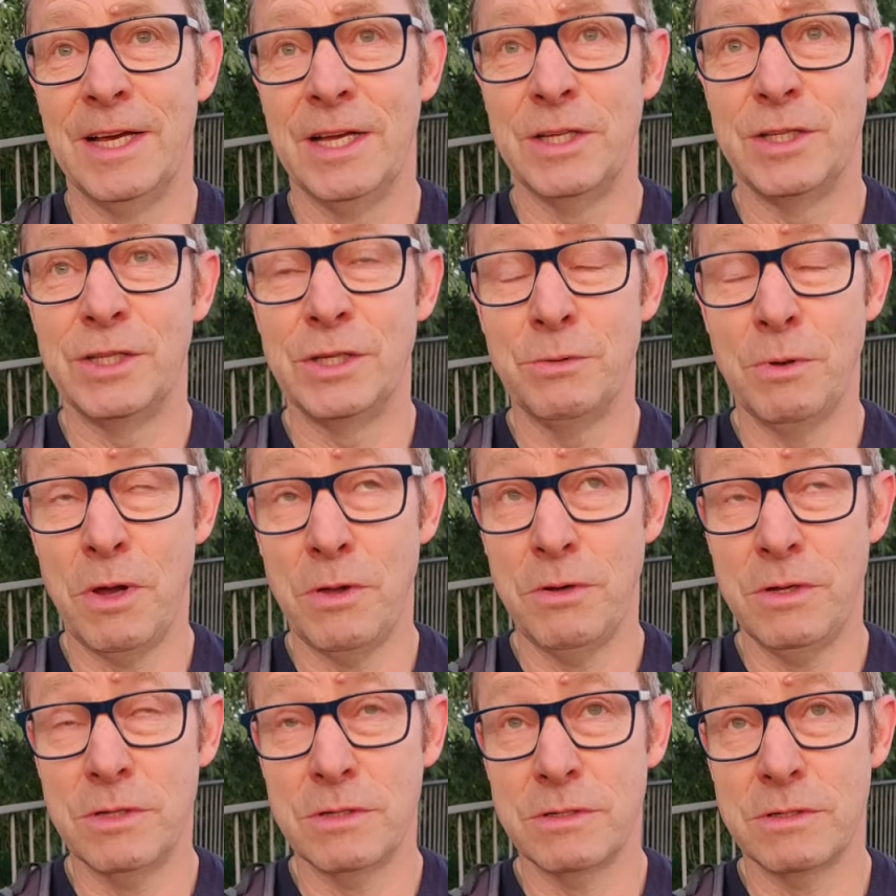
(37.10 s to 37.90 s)
2
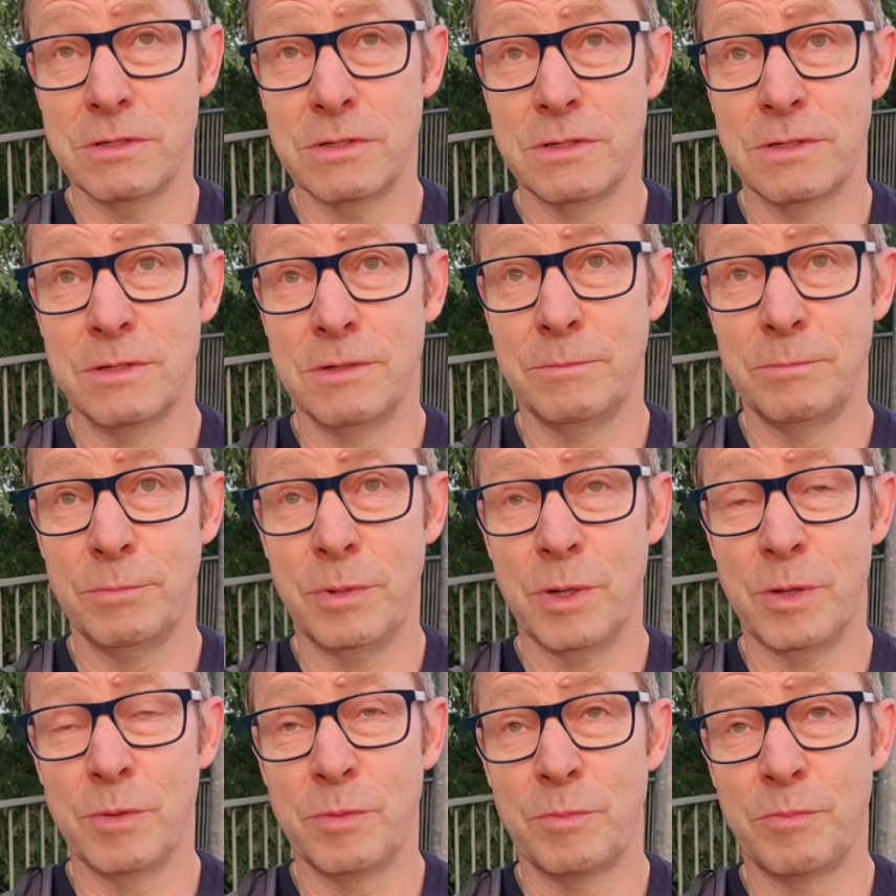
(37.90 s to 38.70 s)
owners,
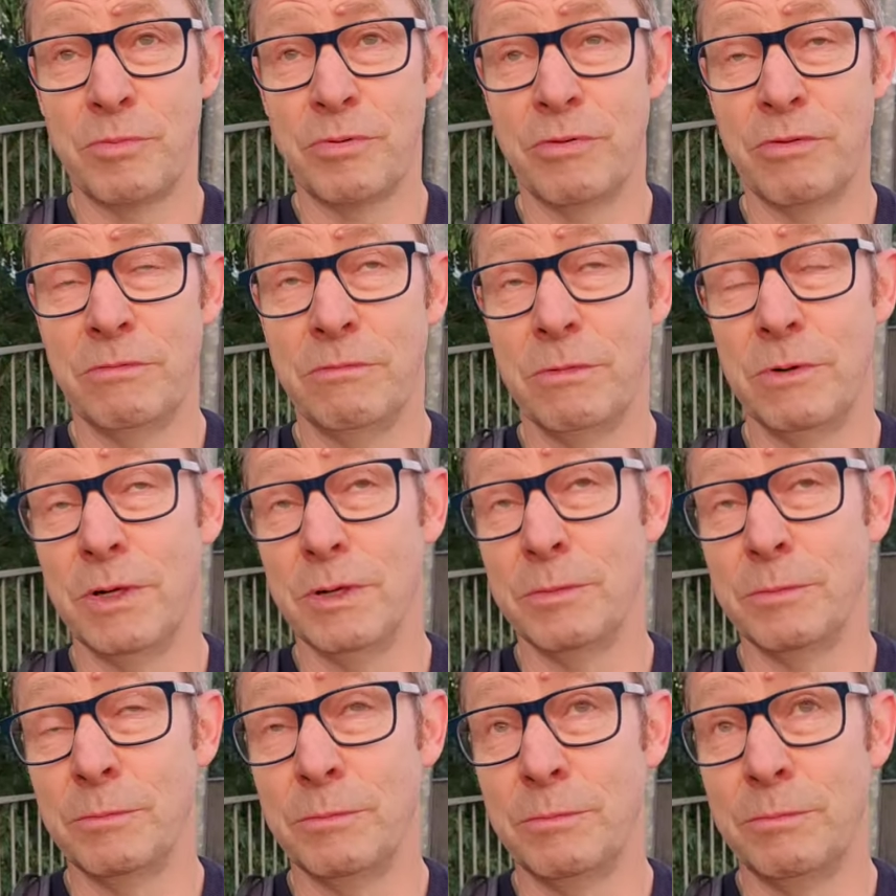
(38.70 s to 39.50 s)
both, well,
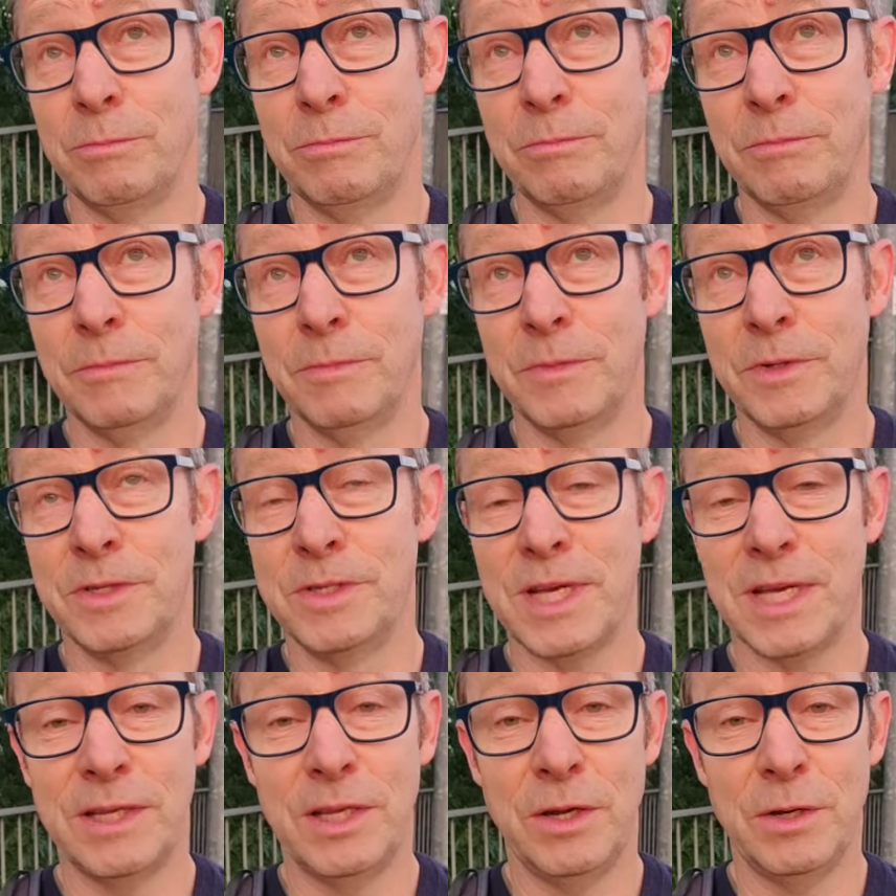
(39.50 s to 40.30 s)

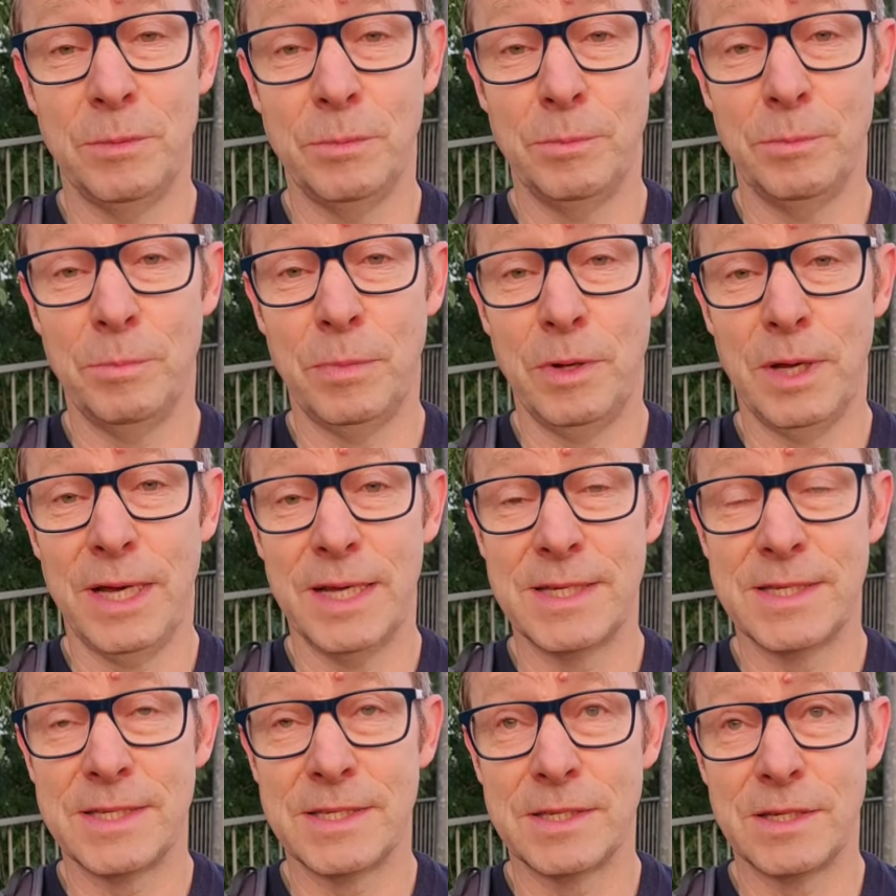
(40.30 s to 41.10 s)
second owner
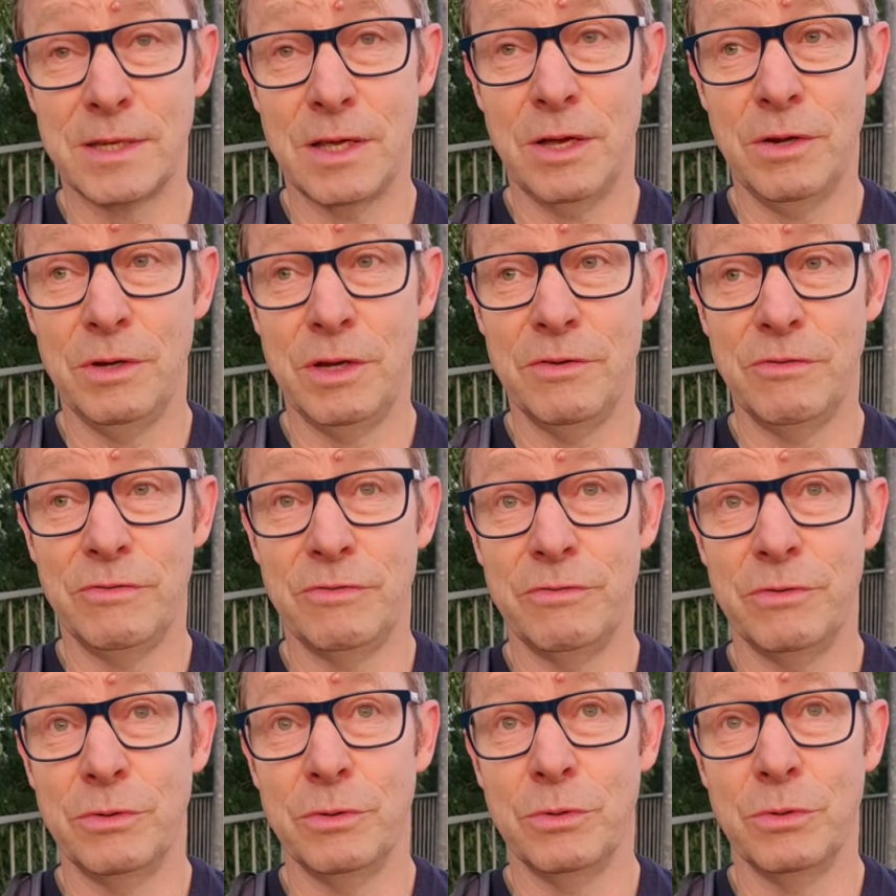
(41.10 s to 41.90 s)
has owned it
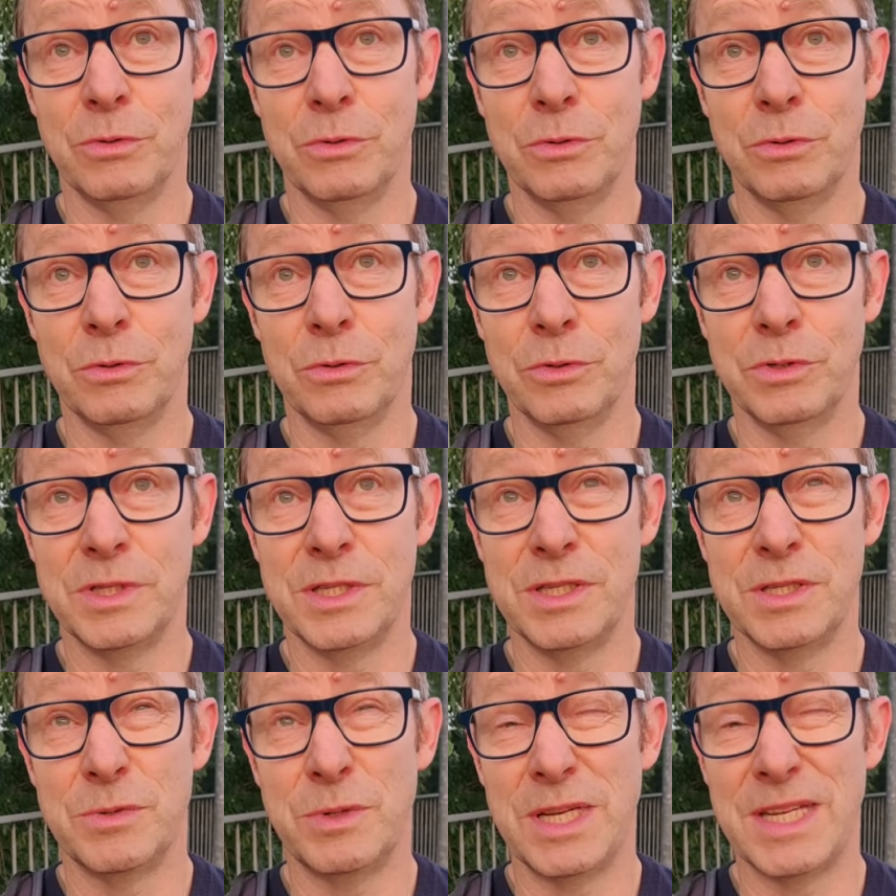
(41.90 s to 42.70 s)

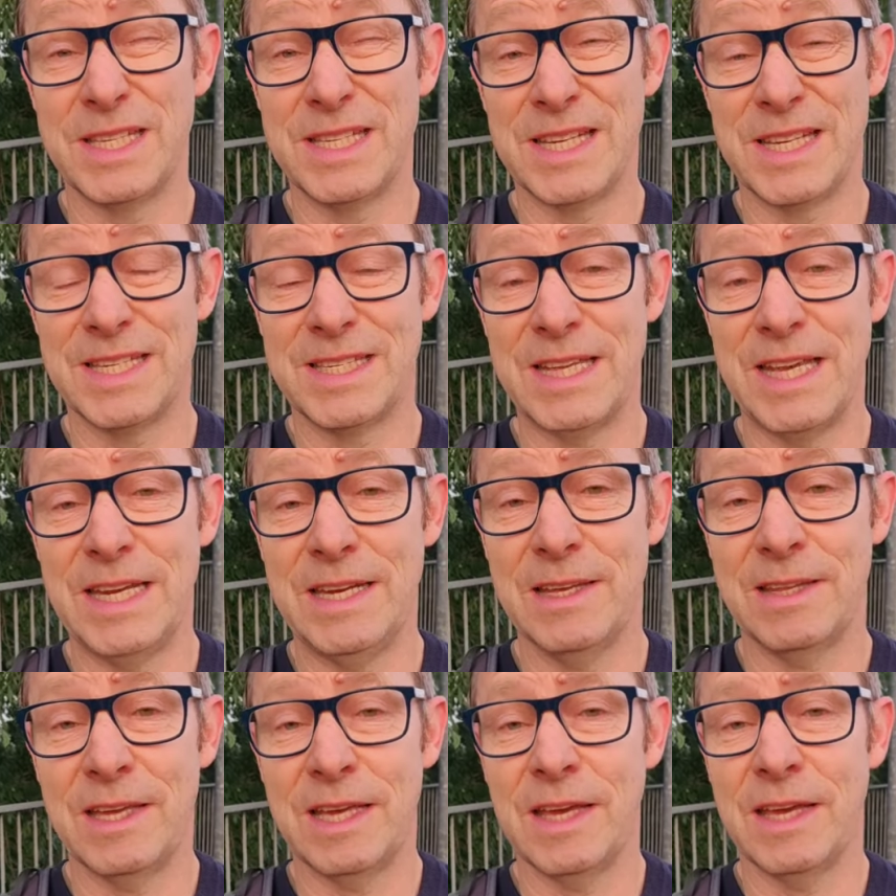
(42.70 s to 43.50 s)
since 2016,
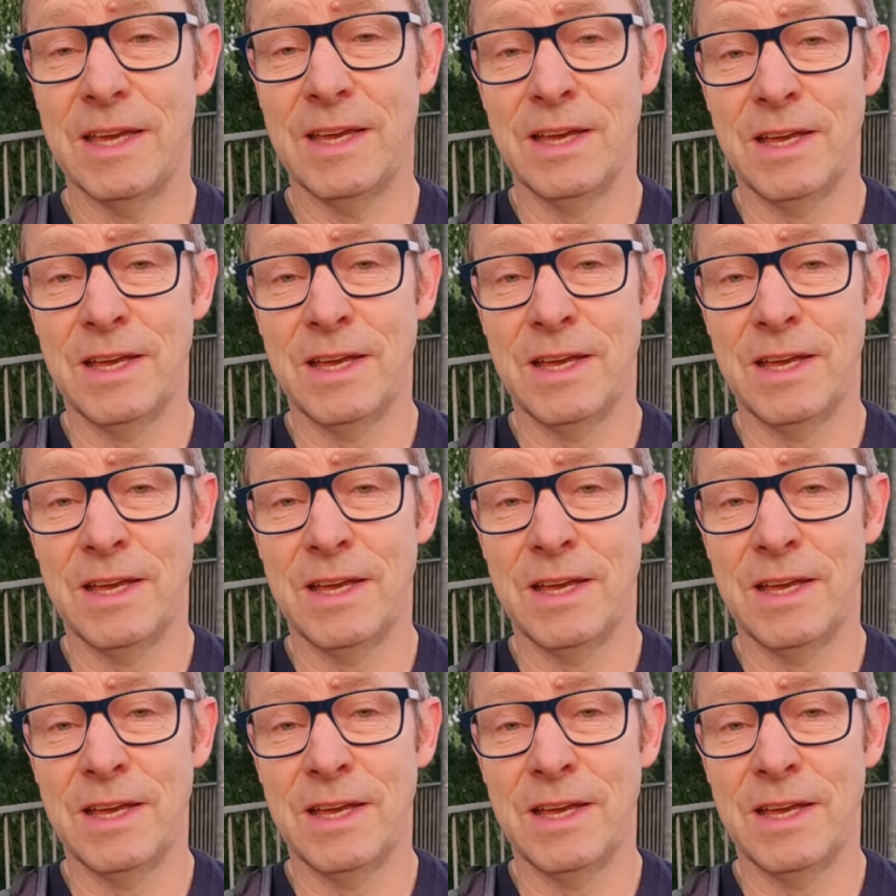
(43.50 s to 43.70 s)
I think.